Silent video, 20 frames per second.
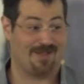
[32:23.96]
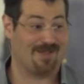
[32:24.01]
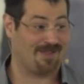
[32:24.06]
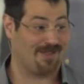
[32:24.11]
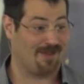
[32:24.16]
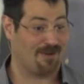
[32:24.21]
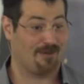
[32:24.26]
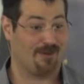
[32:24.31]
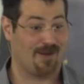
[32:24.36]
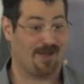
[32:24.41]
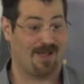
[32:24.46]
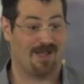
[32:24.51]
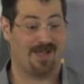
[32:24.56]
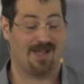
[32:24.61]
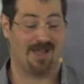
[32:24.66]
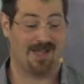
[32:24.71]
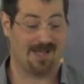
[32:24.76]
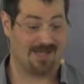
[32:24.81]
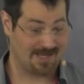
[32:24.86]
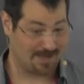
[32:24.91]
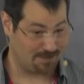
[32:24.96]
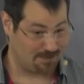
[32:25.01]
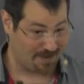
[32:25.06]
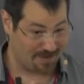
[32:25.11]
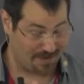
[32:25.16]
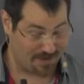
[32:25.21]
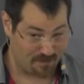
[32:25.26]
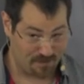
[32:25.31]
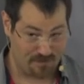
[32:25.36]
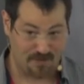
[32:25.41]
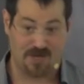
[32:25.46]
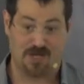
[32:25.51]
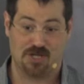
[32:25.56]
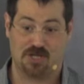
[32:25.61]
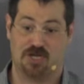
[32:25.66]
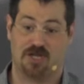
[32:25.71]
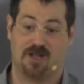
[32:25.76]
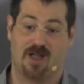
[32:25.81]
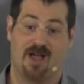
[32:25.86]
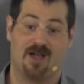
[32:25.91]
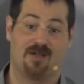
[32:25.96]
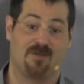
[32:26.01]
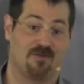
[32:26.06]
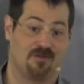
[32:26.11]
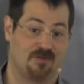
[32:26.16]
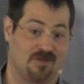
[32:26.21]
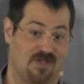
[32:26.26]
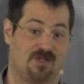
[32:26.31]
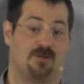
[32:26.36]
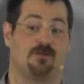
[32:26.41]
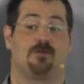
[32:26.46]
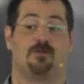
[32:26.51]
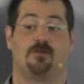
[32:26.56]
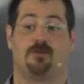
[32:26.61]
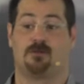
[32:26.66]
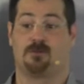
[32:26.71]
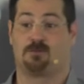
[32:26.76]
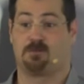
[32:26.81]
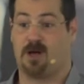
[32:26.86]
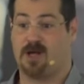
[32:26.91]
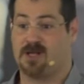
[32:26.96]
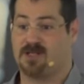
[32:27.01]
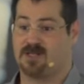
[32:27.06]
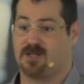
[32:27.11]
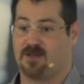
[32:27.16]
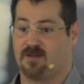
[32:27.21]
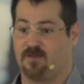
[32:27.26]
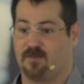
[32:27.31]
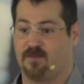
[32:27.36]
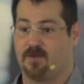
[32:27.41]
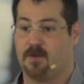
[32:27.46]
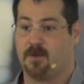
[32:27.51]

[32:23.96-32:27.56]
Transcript: in the array is by definition either 0 or positive.